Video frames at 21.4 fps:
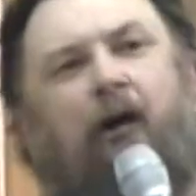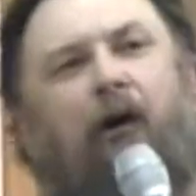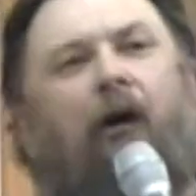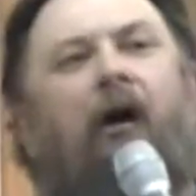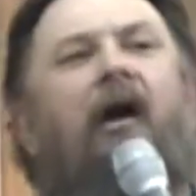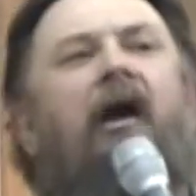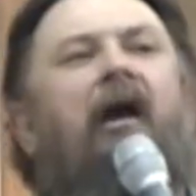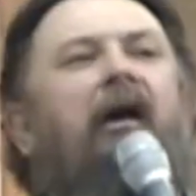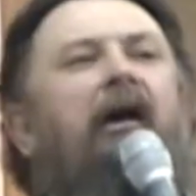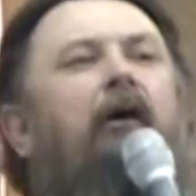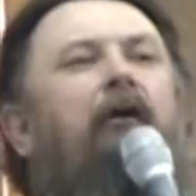
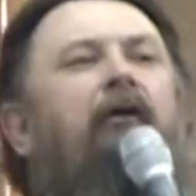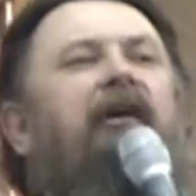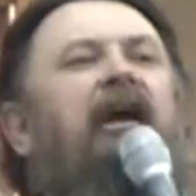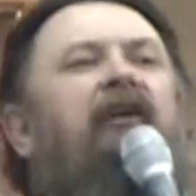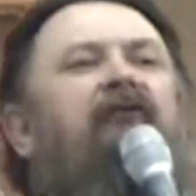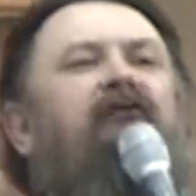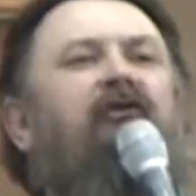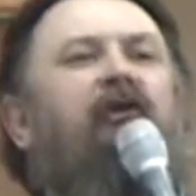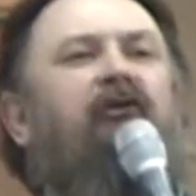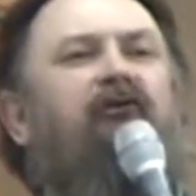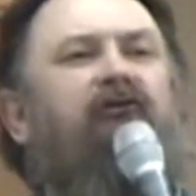He'll
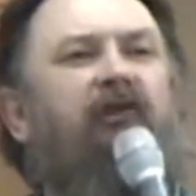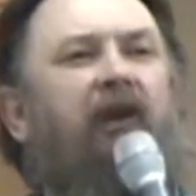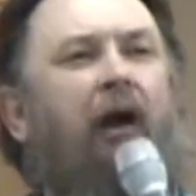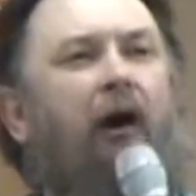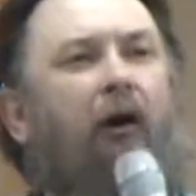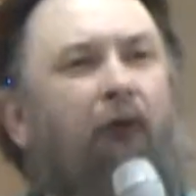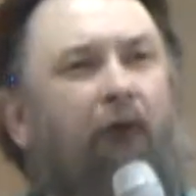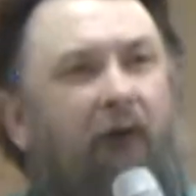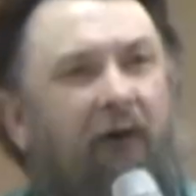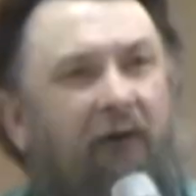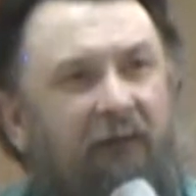get your
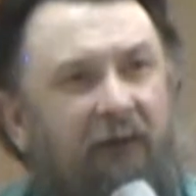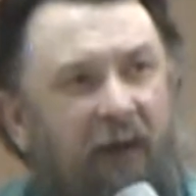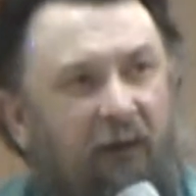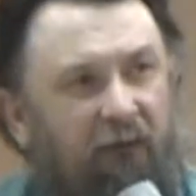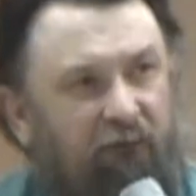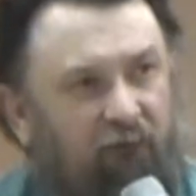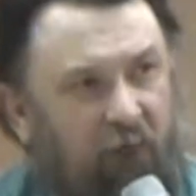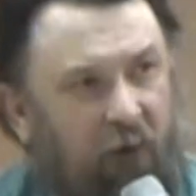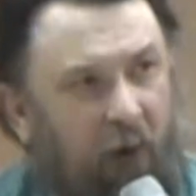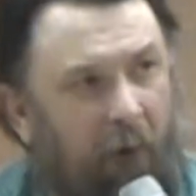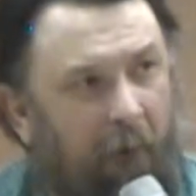children
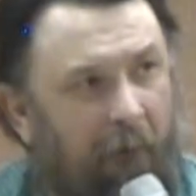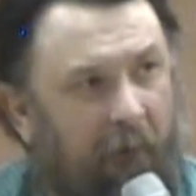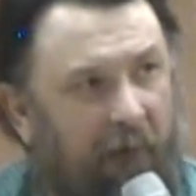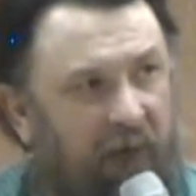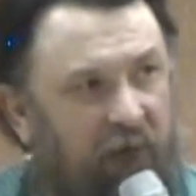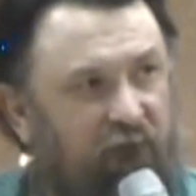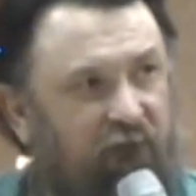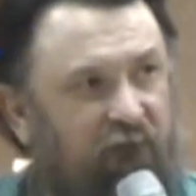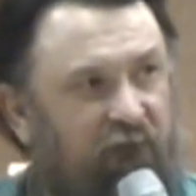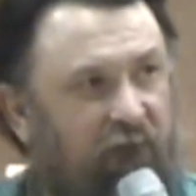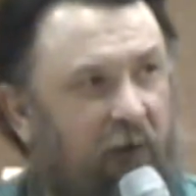
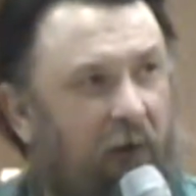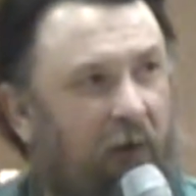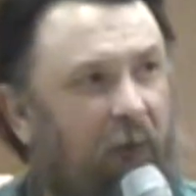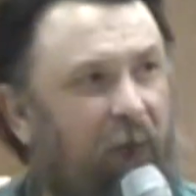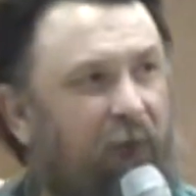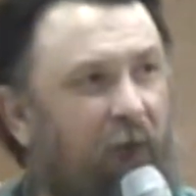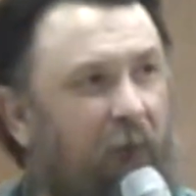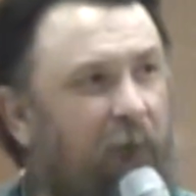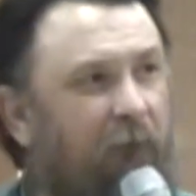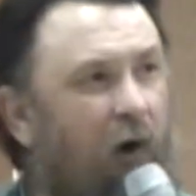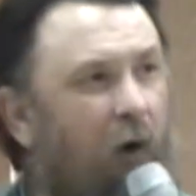discouraged
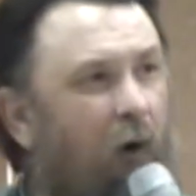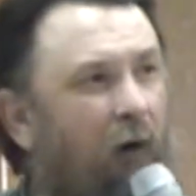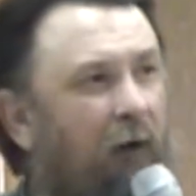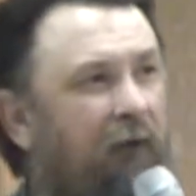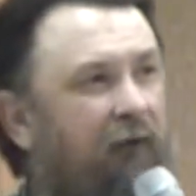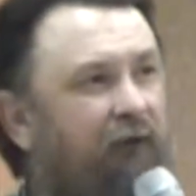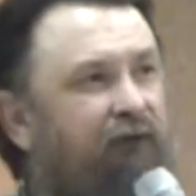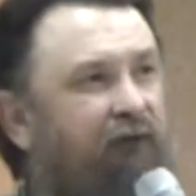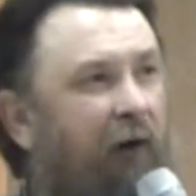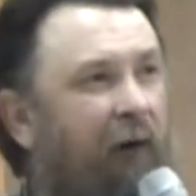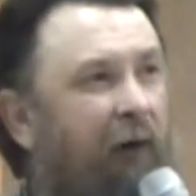from
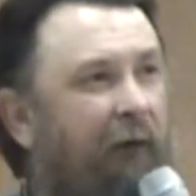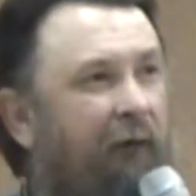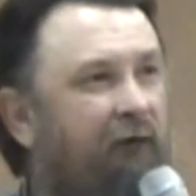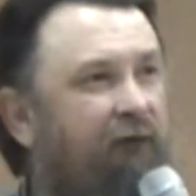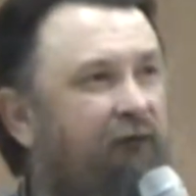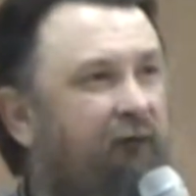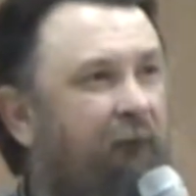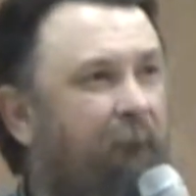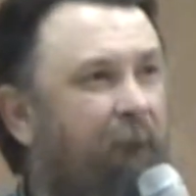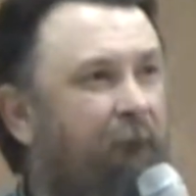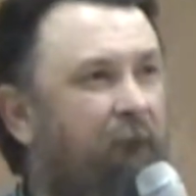going to
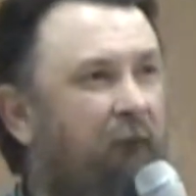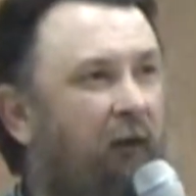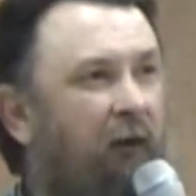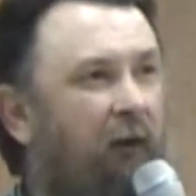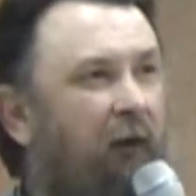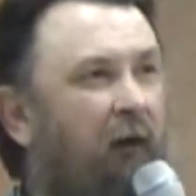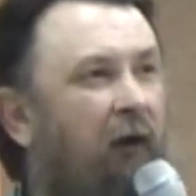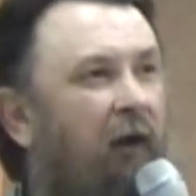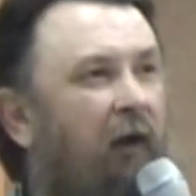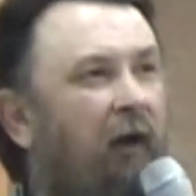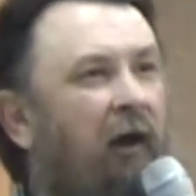church.
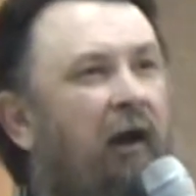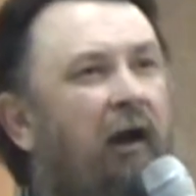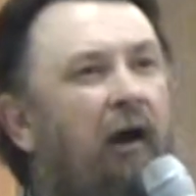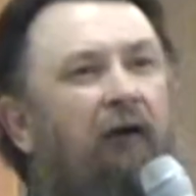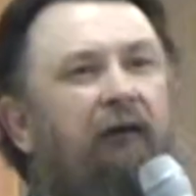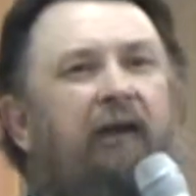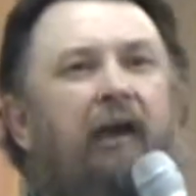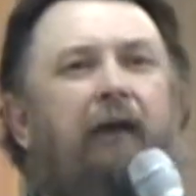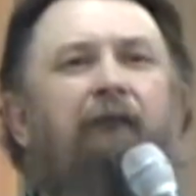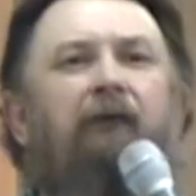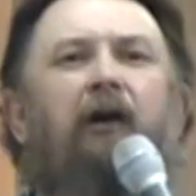
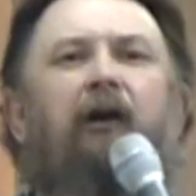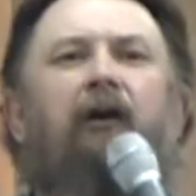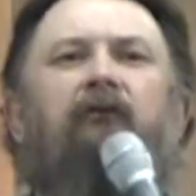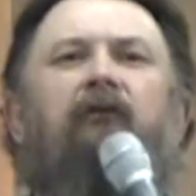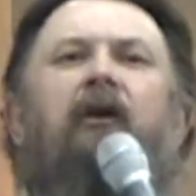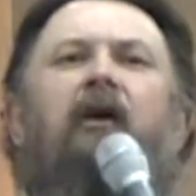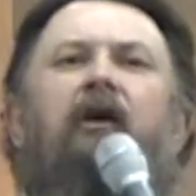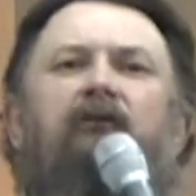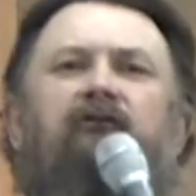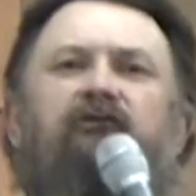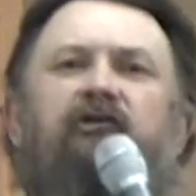He'll give
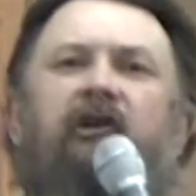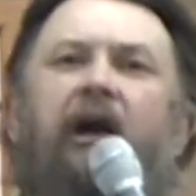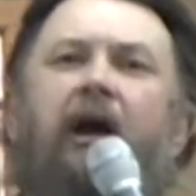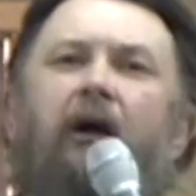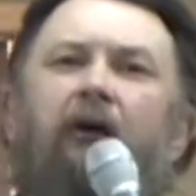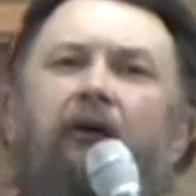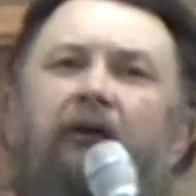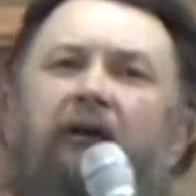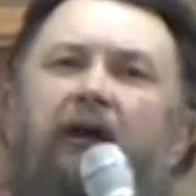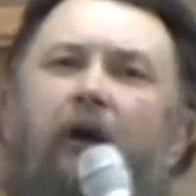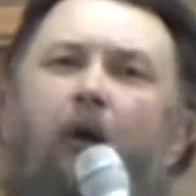your
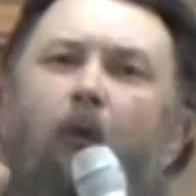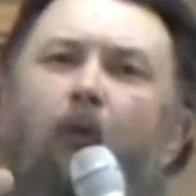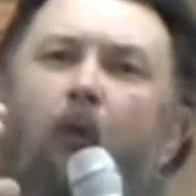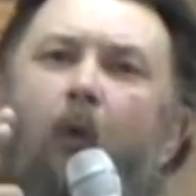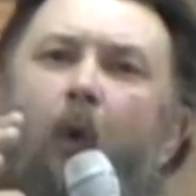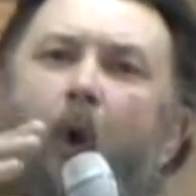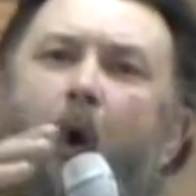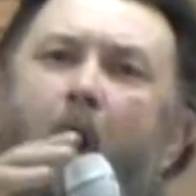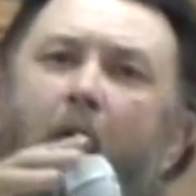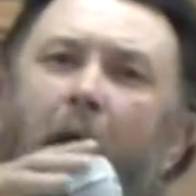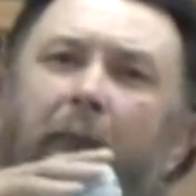children a
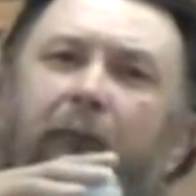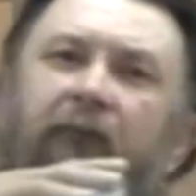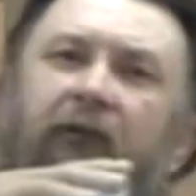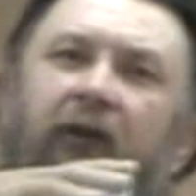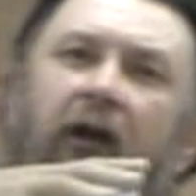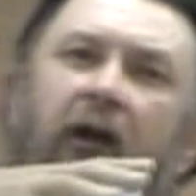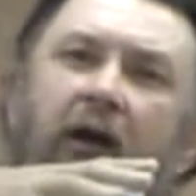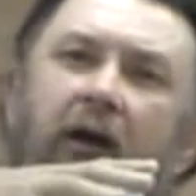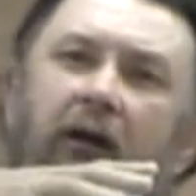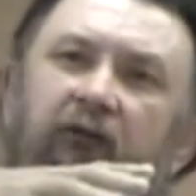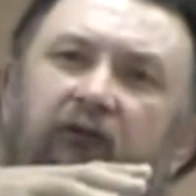
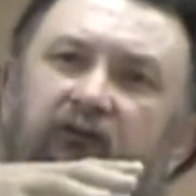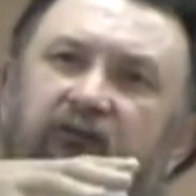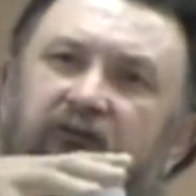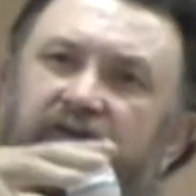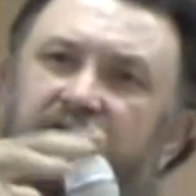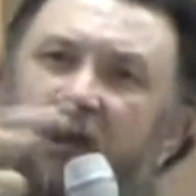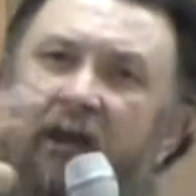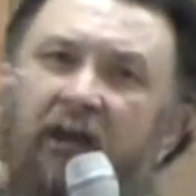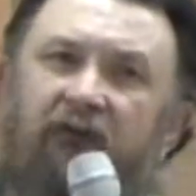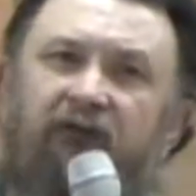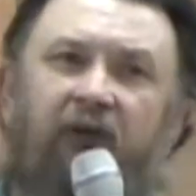warped
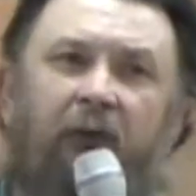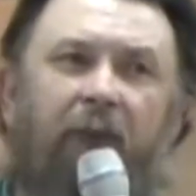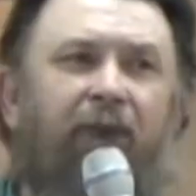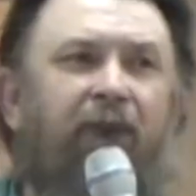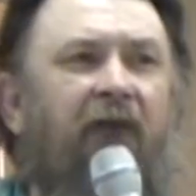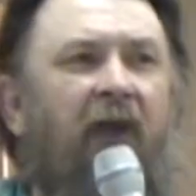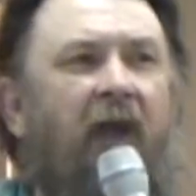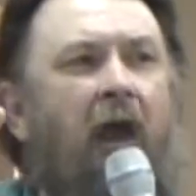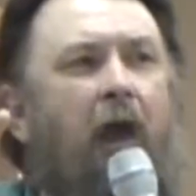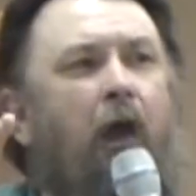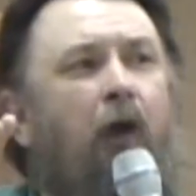sense of
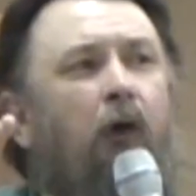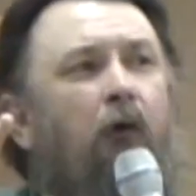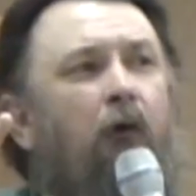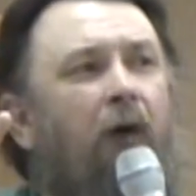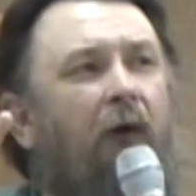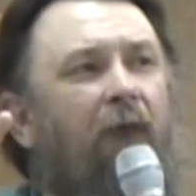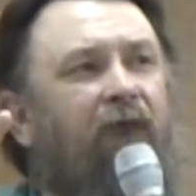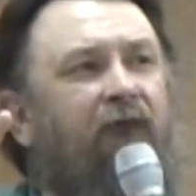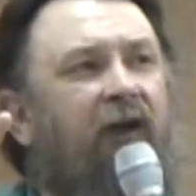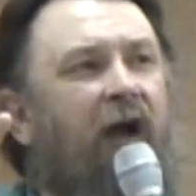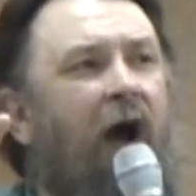view
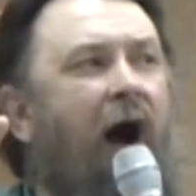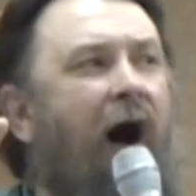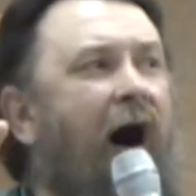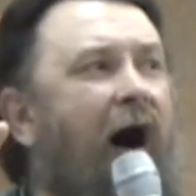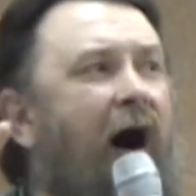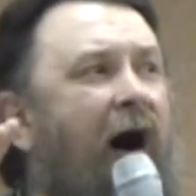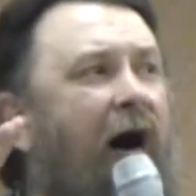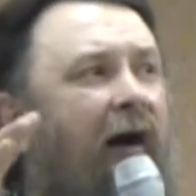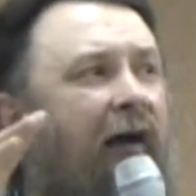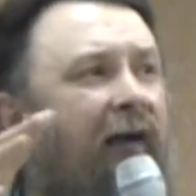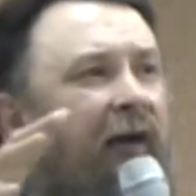of
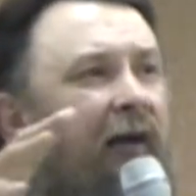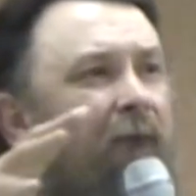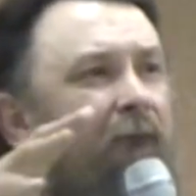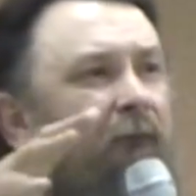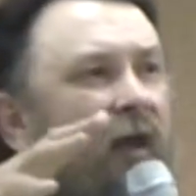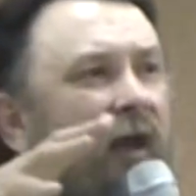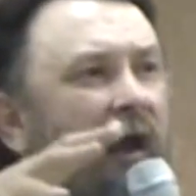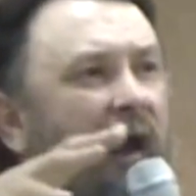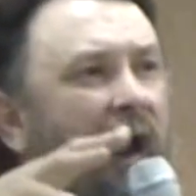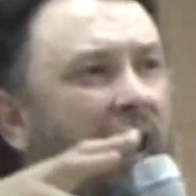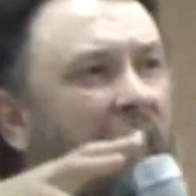God
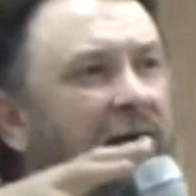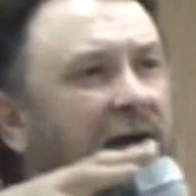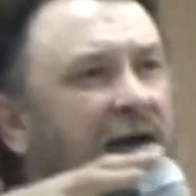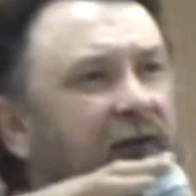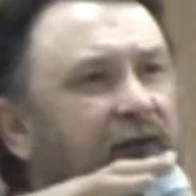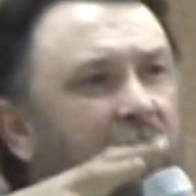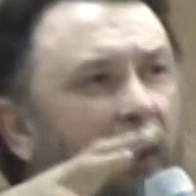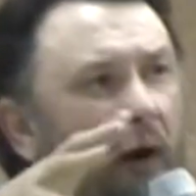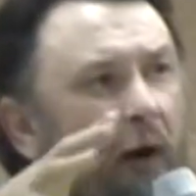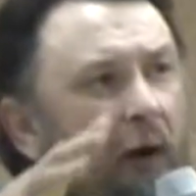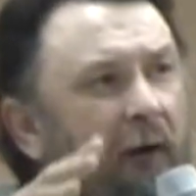and
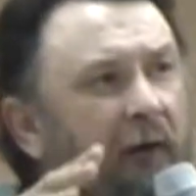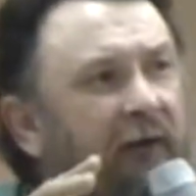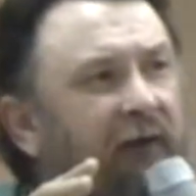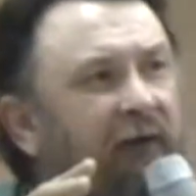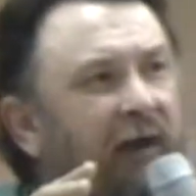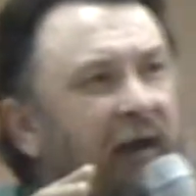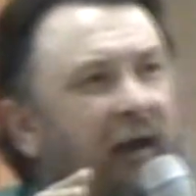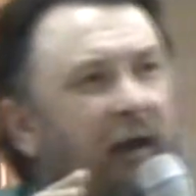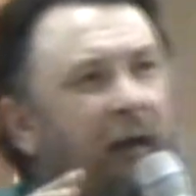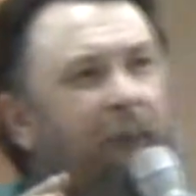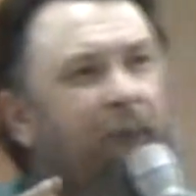eternity.